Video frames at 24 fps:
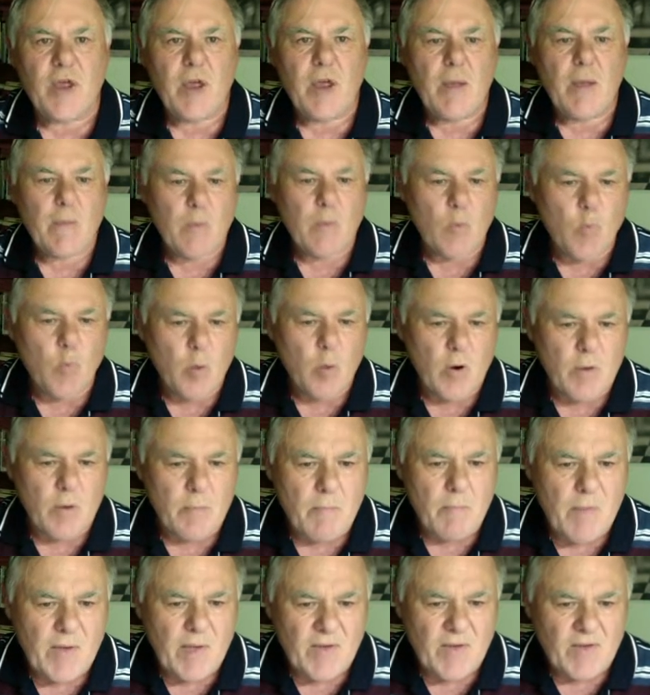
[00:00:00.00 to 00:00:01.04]
But what a
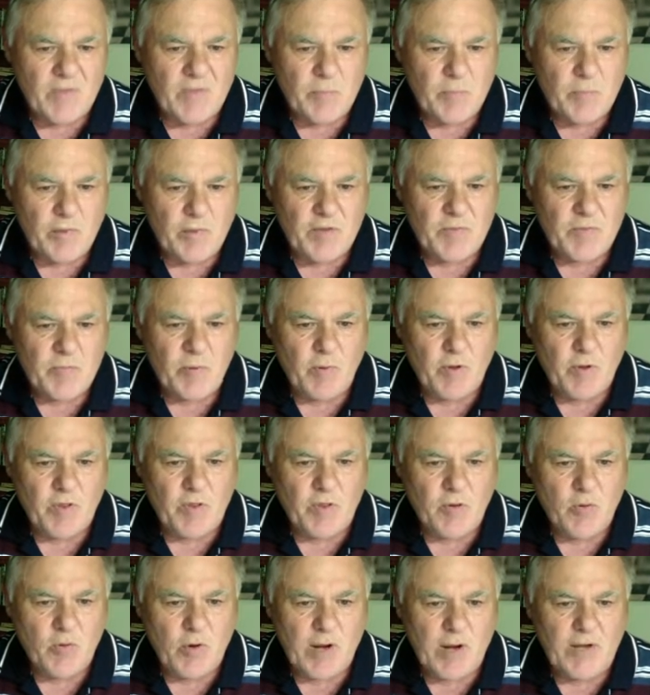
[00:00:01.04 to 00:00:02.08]
masterpiece by the
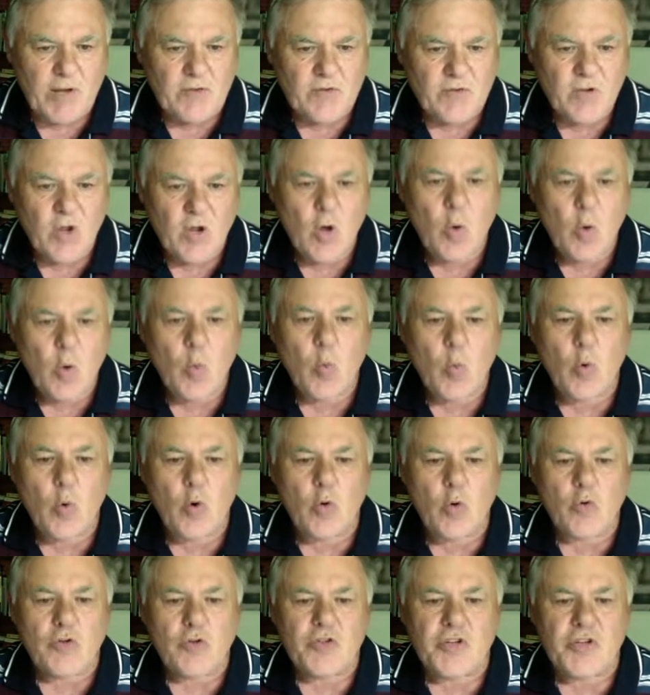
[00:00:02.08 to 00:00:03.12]
great
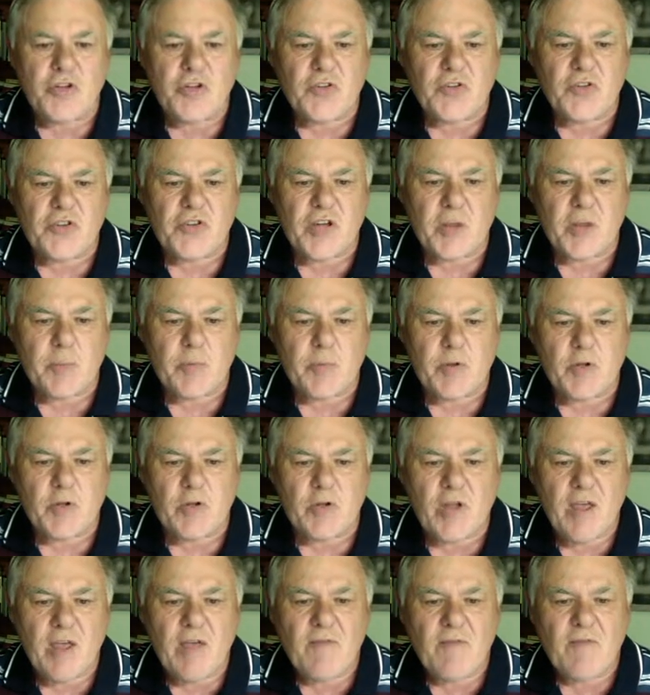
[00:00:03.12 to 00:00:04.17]
world chess champion
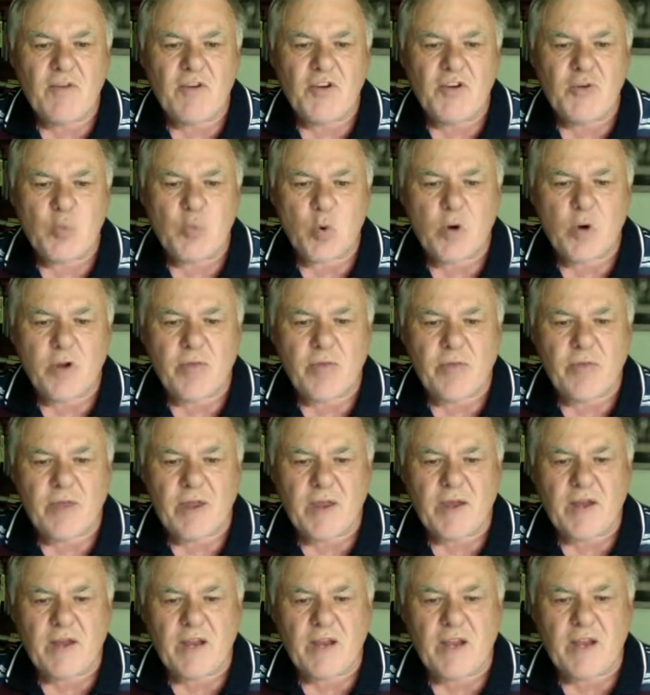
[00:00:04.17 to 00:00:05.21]

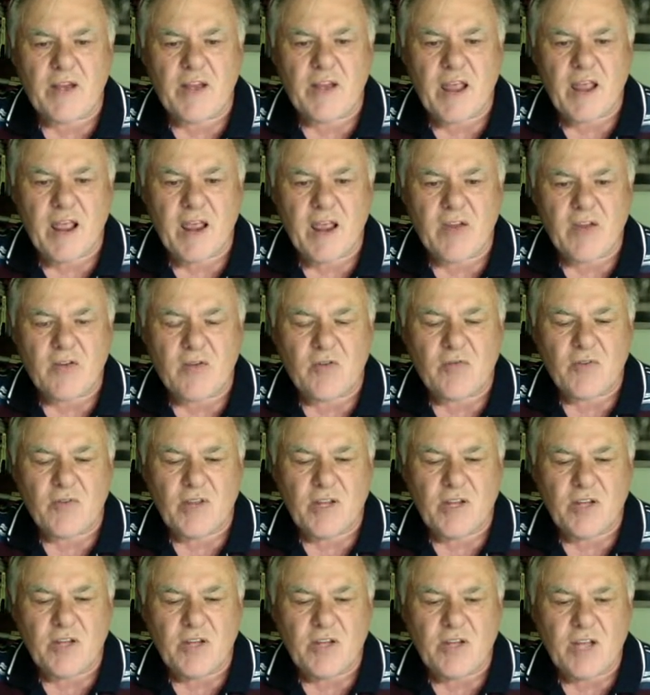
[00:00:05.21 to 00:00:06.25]
Viswanathan Anand of
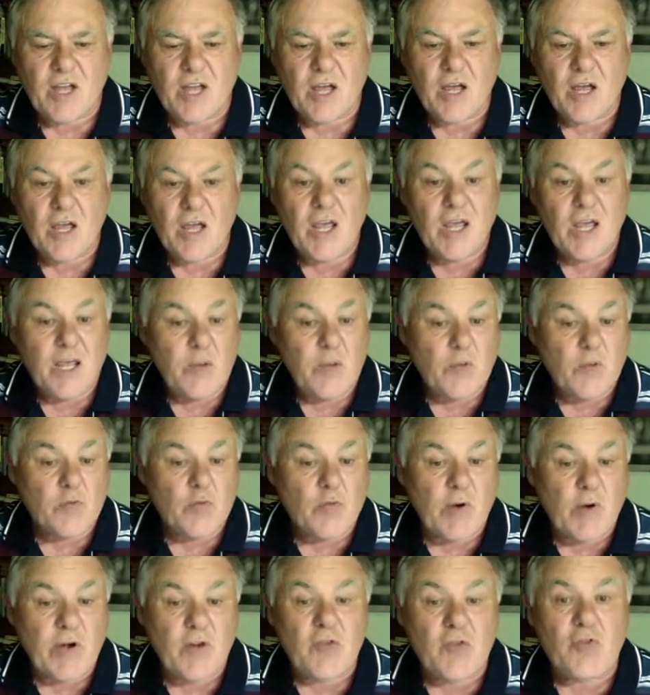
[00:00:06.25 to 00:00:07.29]
India. He was
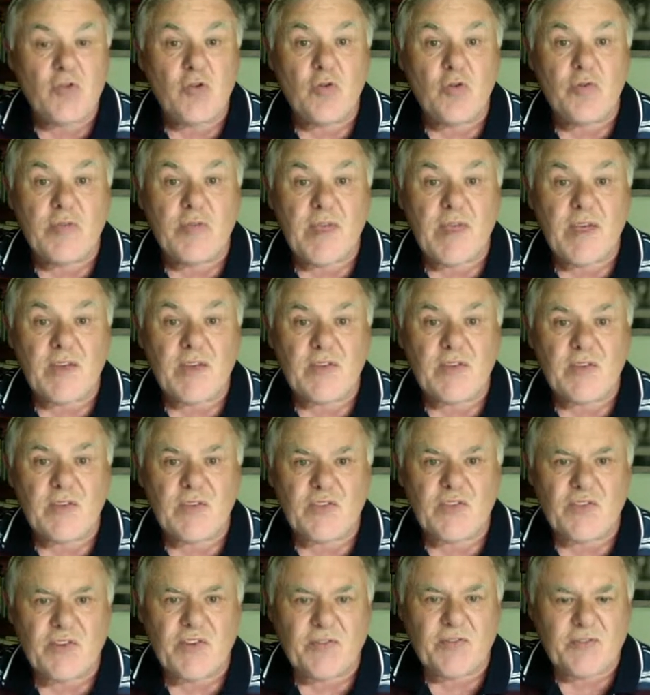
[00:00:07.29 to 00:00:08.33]
rated
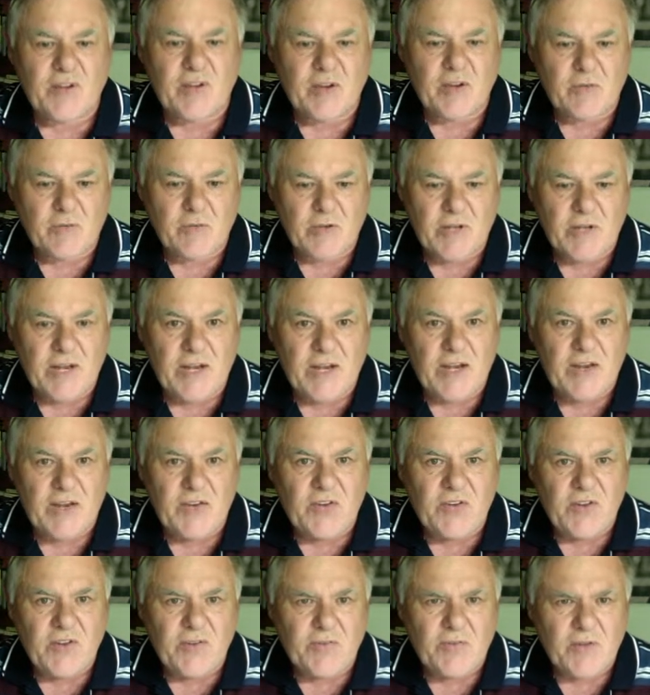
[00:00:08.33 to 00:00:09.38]

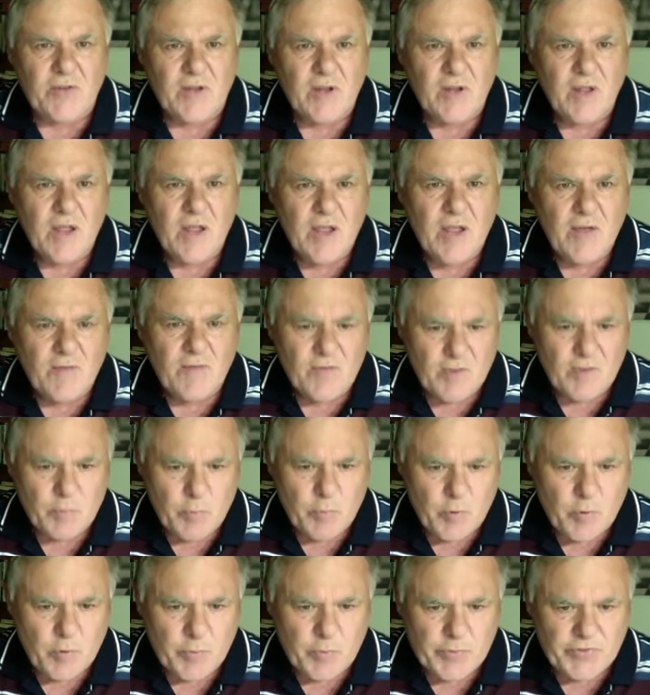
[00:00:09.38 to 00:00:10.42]
2,787 for the
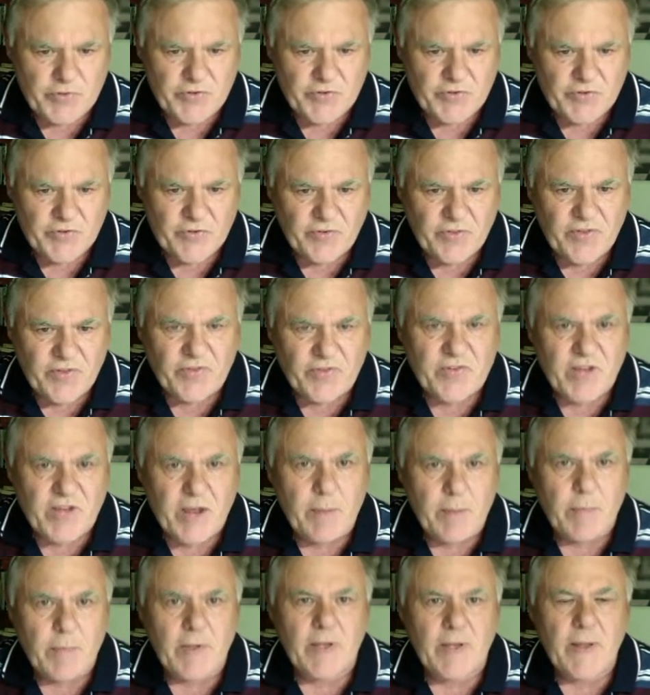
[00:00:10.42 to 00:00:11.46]
purposes of this game,
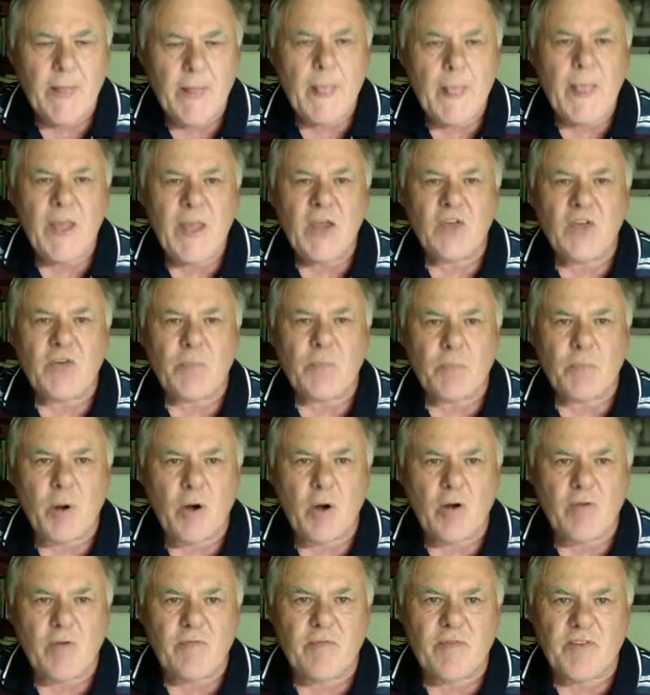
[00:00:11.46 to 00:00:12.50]
and his
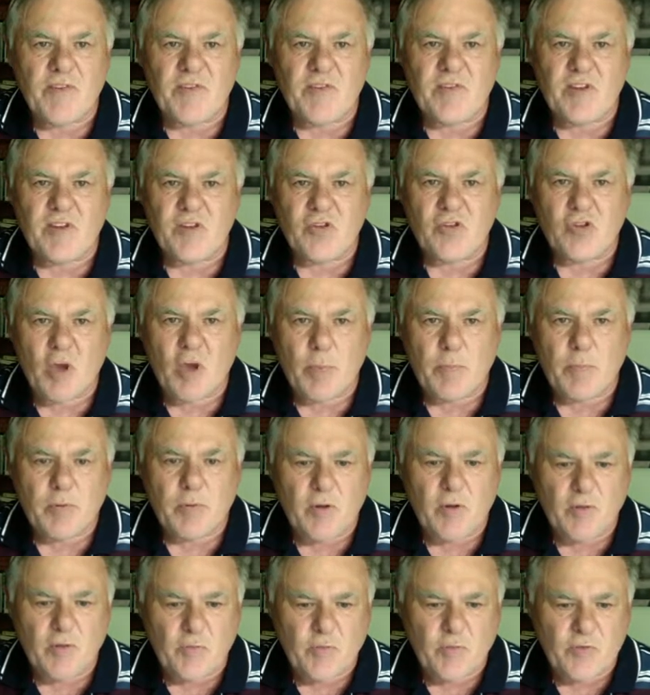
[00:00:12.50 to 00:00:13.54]
opponent Veselin
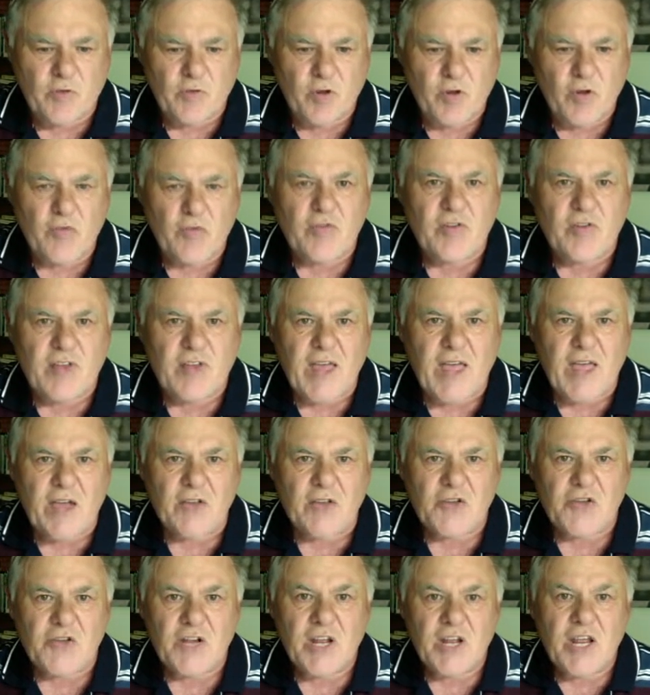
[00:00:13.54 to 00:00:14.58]
Topalov was no slouch.
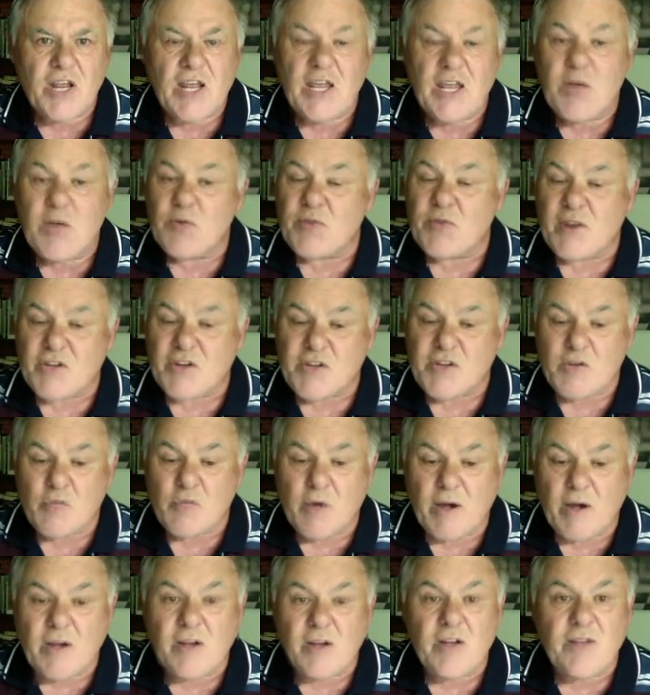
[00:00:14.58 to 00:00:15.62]
He was actually
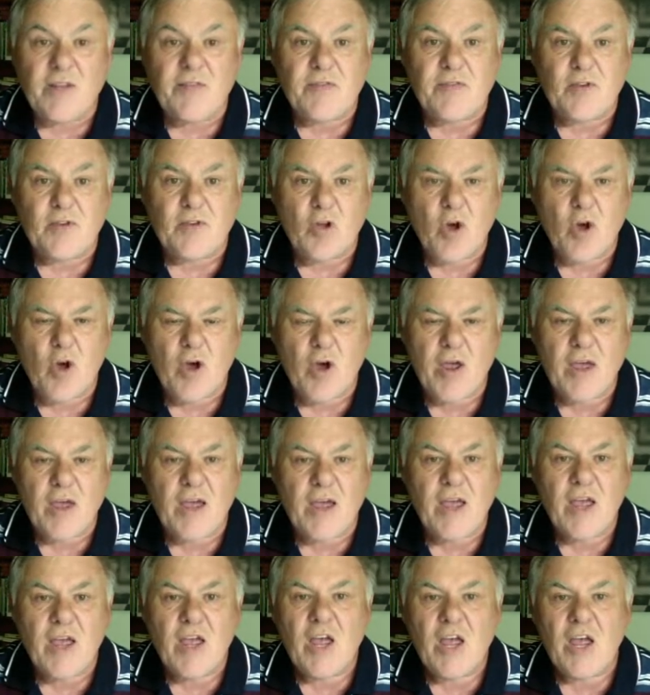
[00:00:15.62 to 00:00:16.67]
rated even higher
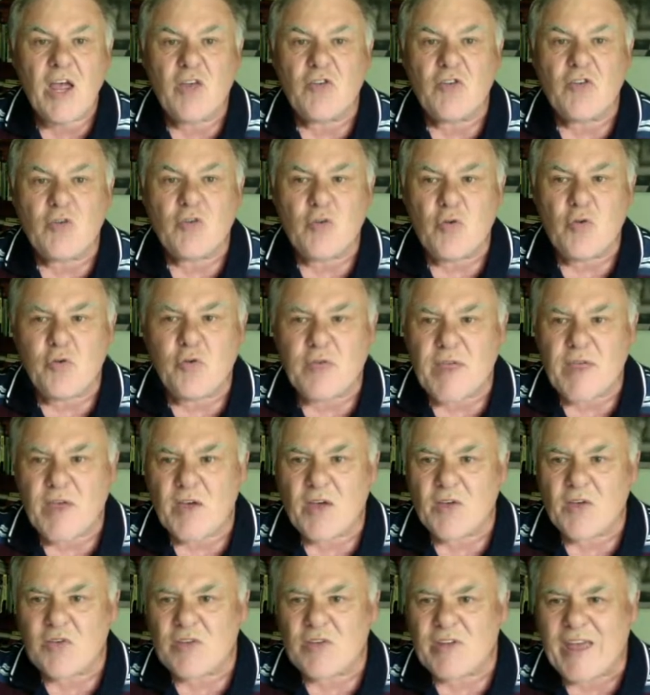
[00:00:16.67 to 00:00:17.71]
at
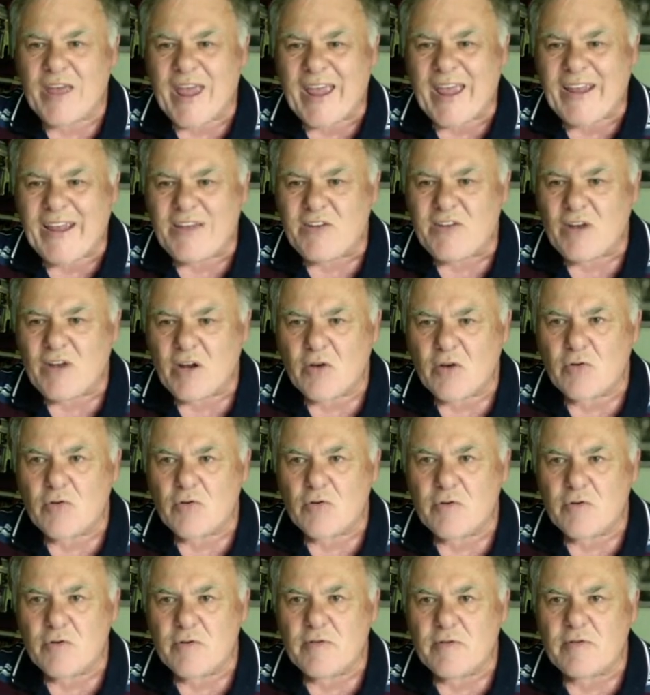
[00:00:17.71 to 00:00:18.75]

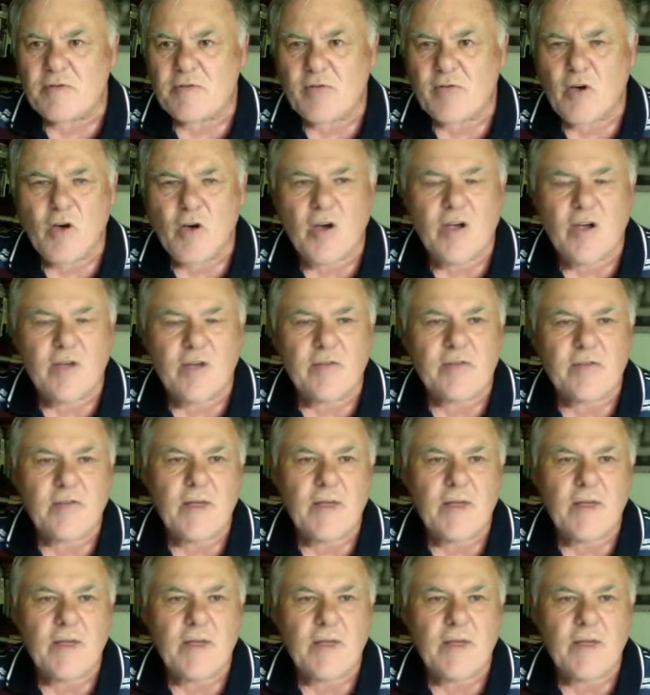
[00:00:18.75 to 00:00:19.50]
2,805.